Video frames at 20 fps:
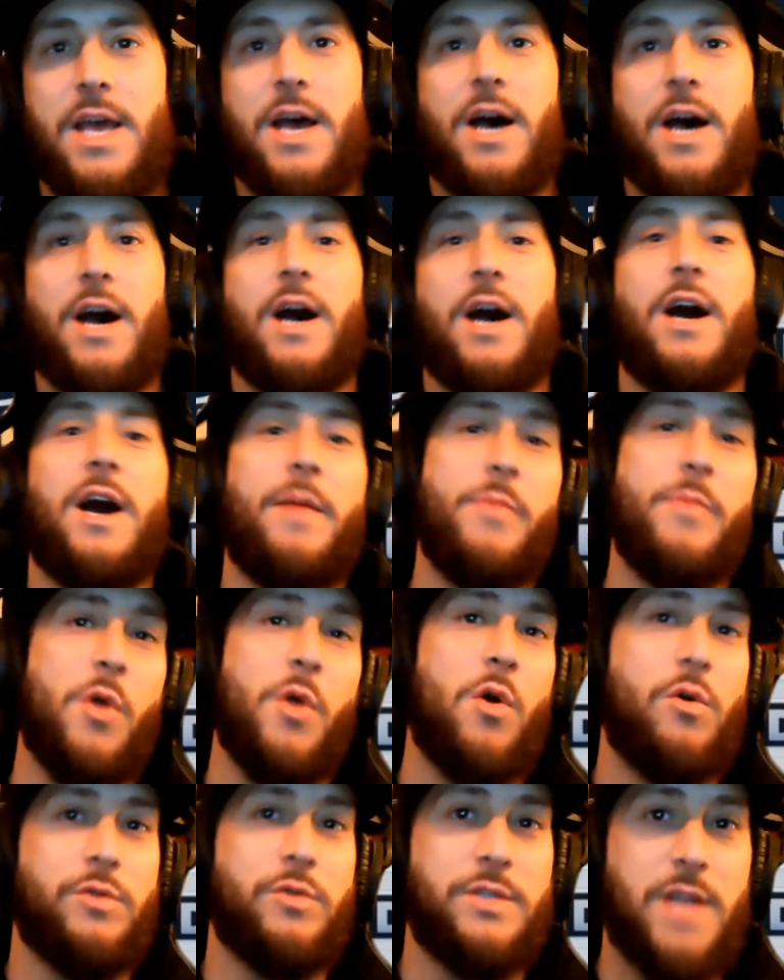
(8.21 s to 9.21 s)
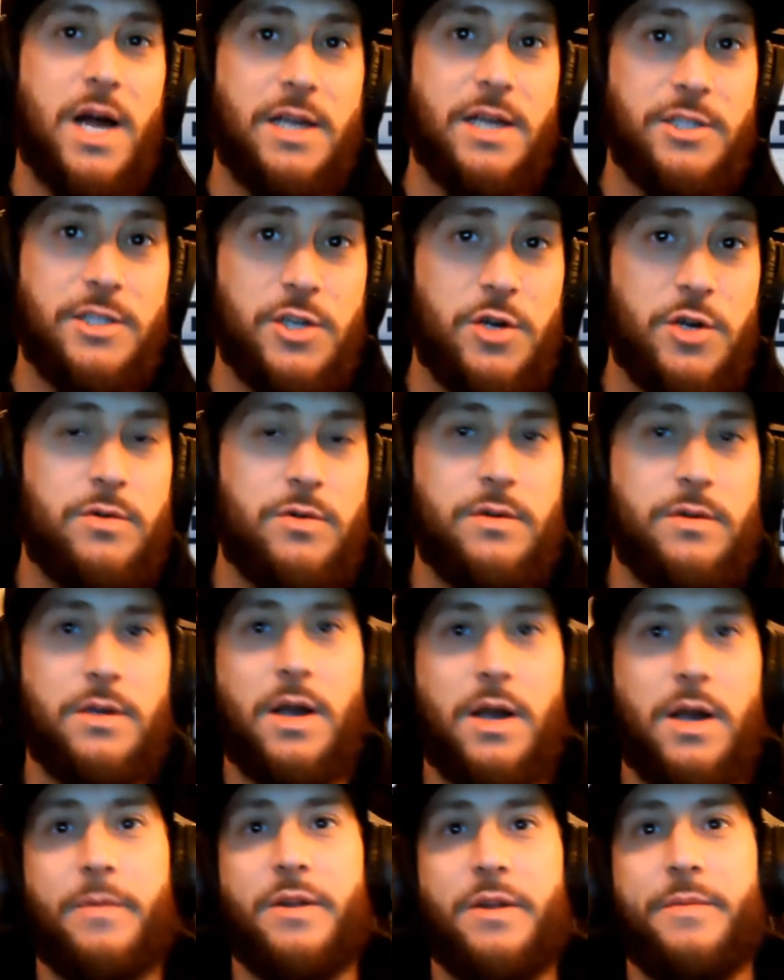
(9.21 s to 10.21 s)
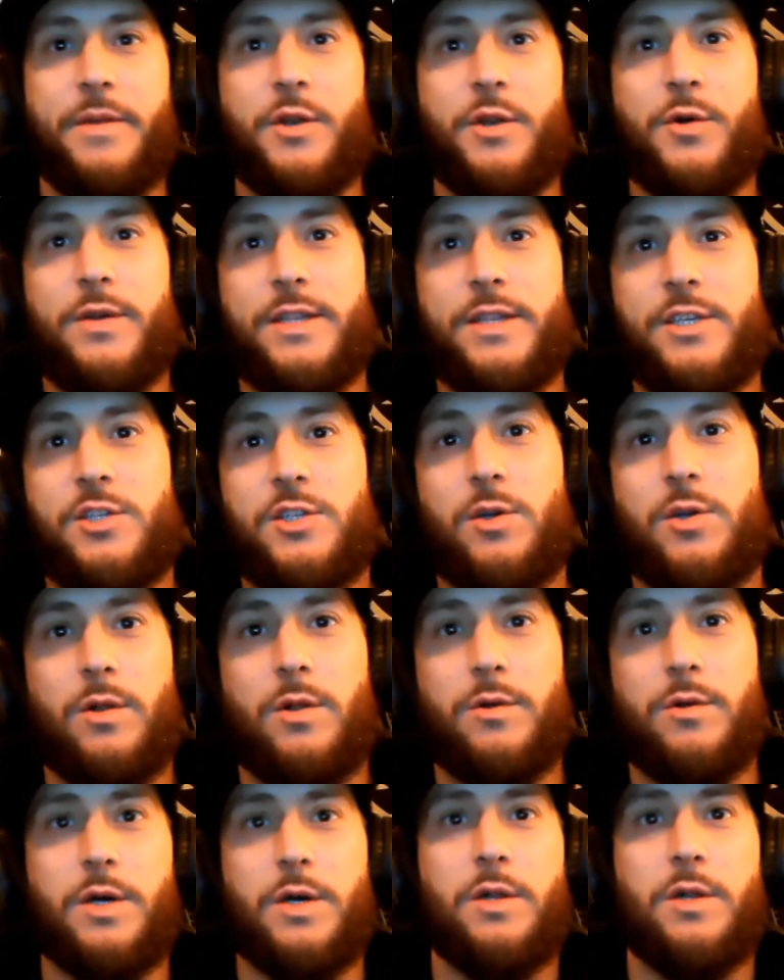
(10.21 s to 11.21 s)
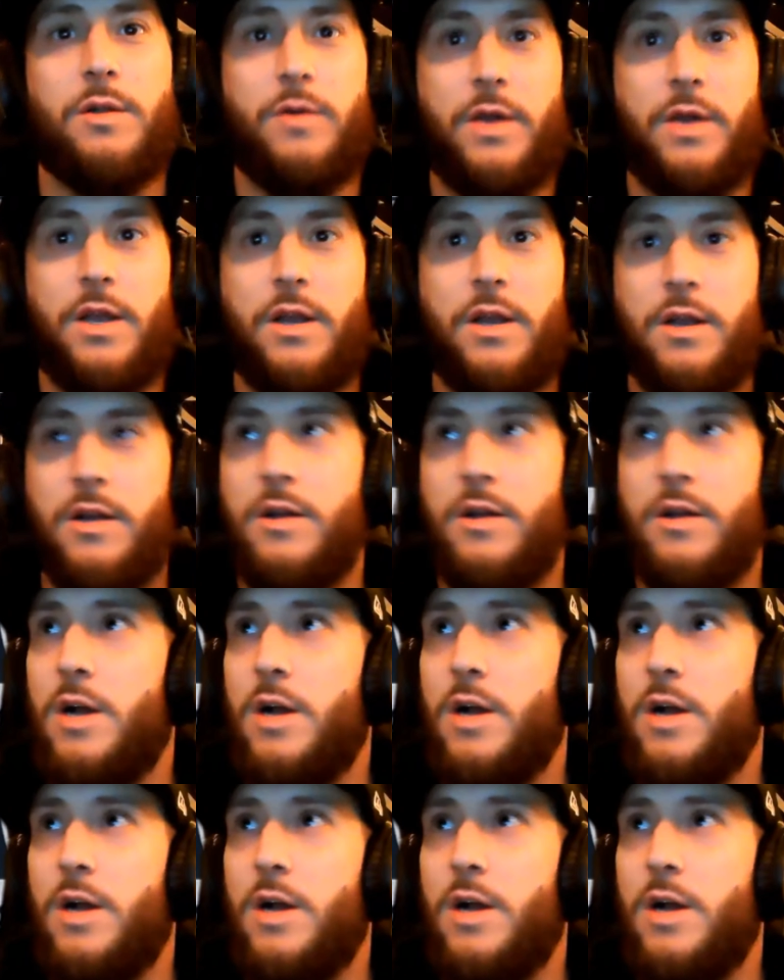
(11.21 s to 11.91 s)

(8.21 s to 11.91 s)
I'm your host, Nazo. I'm going to be doing the solo dolo here